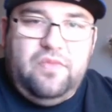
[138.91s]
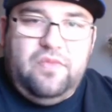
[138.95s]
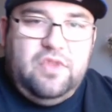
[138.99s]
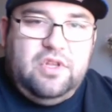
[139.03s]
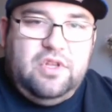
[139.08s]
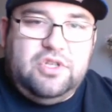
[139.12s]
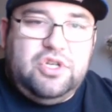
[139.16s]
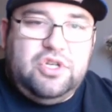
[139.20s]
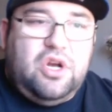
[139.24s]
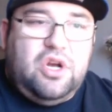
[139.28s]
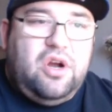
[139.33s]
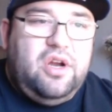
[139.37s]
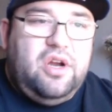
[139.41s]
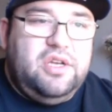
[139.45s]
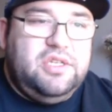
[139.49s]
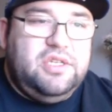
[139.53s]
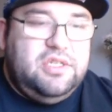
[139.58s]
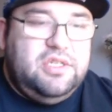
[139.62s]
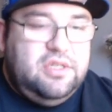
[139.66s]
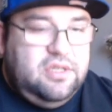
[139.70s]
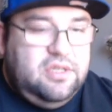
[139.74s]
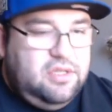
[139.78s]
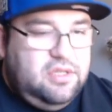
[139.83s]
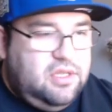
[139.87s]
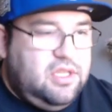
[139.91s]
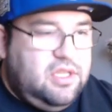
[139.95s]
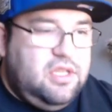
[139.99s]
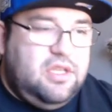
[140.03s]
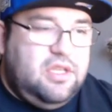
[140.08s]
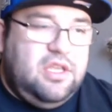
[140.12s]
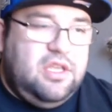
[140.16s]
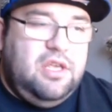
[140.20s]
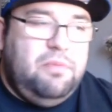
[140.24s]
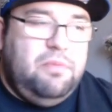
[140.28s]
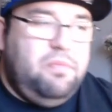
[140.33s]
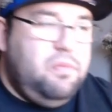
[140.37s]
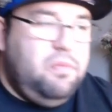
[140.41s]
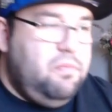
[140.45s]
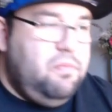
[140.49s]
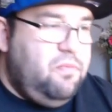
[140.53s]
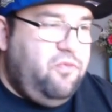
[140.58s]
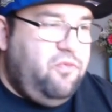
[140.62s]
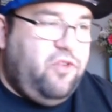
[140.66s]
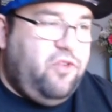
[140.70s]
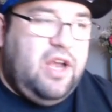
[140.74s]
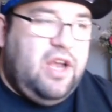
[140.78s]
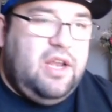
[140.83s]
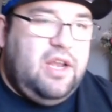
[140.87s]
charge, keep them
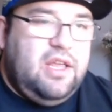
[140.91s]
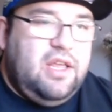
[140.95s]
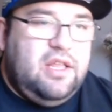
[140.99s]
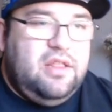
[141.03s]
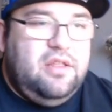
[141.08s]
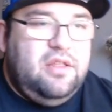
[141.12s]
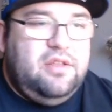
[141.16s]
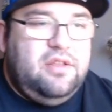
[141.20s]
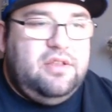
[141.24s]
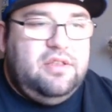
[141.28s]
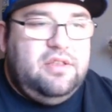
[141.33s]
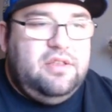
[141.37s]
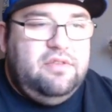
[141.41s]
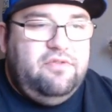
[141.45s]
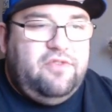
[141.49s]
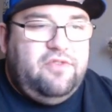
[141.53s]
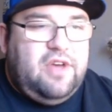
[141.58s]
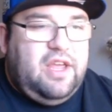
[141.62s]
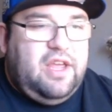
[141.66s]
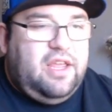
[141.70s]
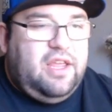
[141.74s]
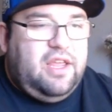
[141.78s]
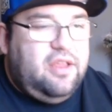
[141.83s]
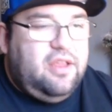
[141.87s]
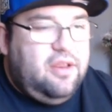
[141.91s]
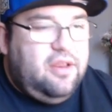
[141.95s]
fighting in the fight.